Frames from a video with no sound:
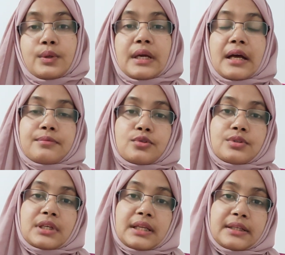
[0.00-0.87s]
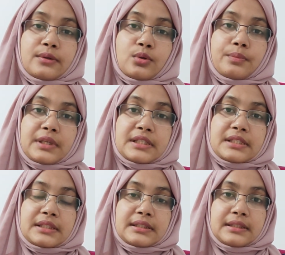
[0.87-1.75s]
you have to tell your
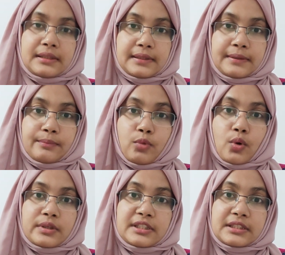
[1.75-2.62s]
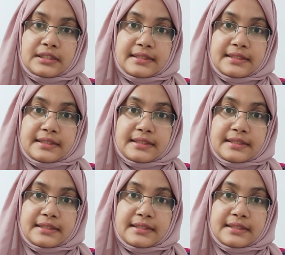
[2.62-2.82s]
patient the important